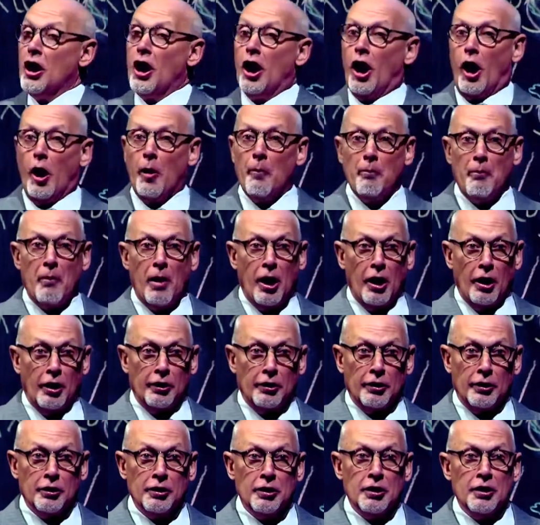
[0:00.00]

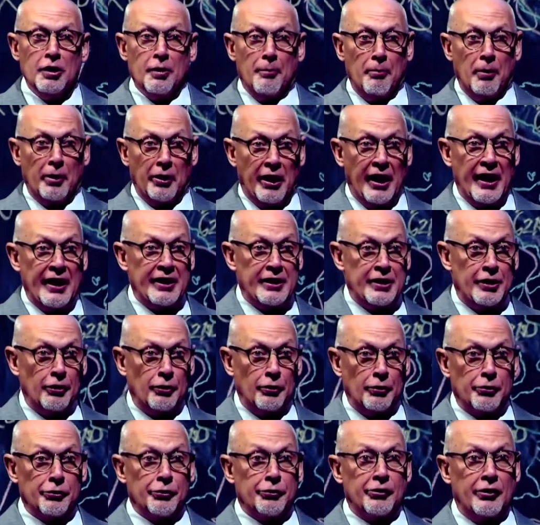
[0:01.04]
among
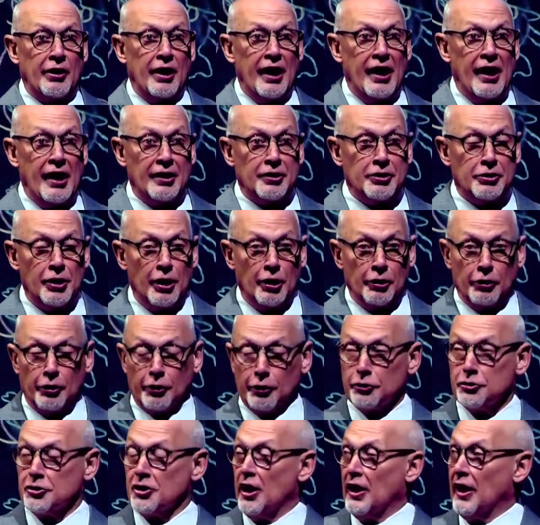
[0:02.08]
millennials and younger
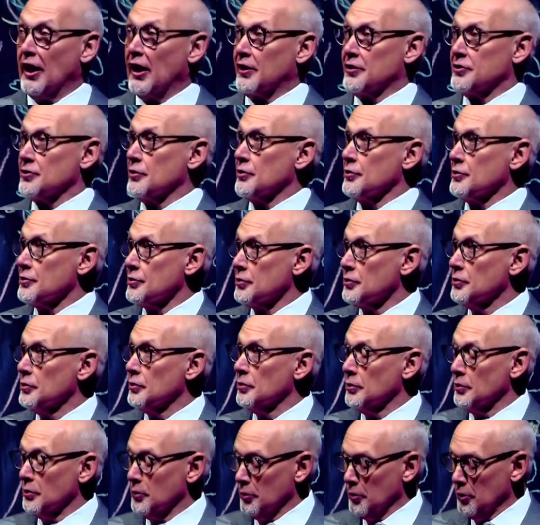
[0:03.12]
Gen Xers.
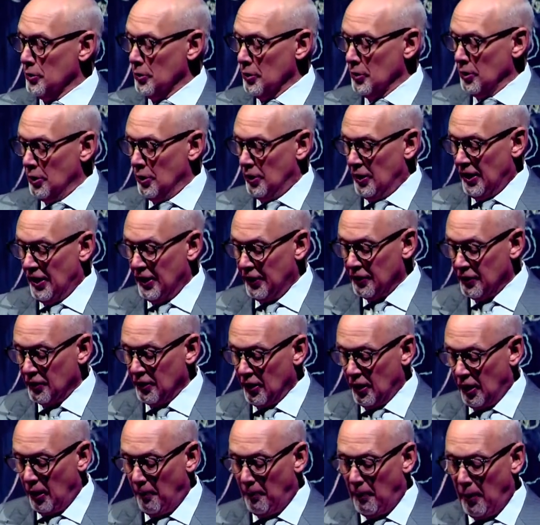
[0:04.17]
In,
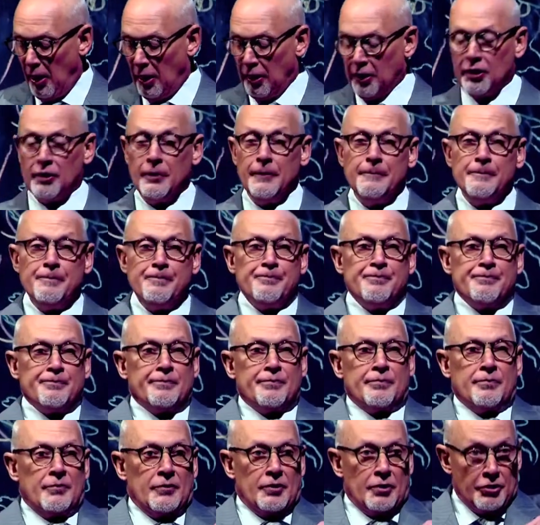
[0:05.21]
among
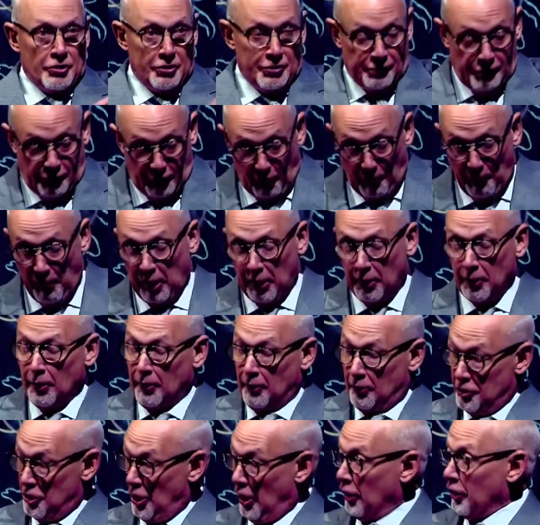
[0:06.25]
among
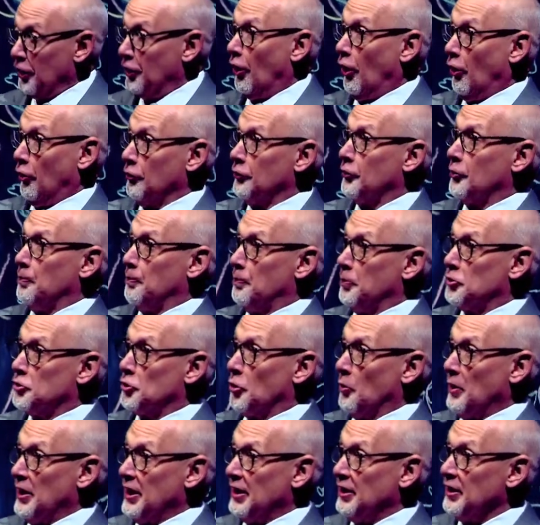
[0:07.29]
young adults
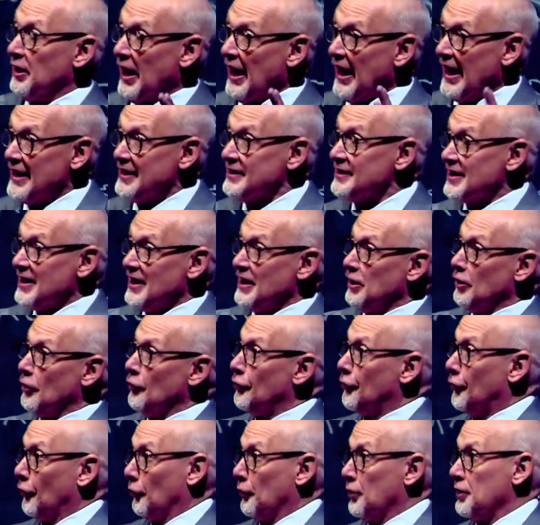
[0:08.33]
between 18 and
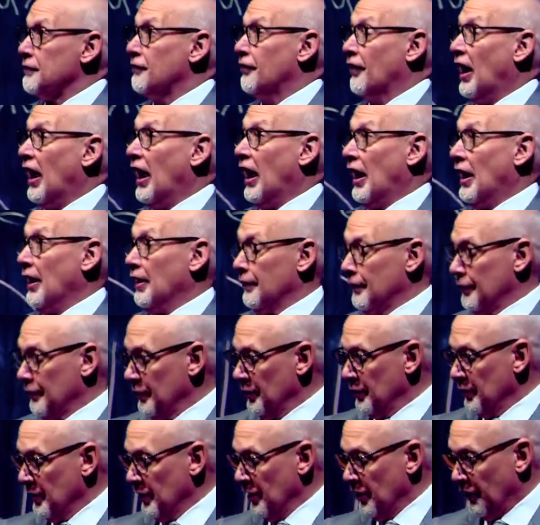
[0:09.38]
35,
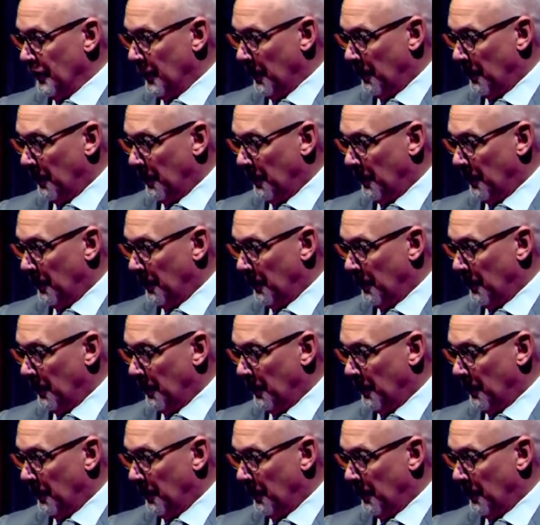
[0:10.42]
the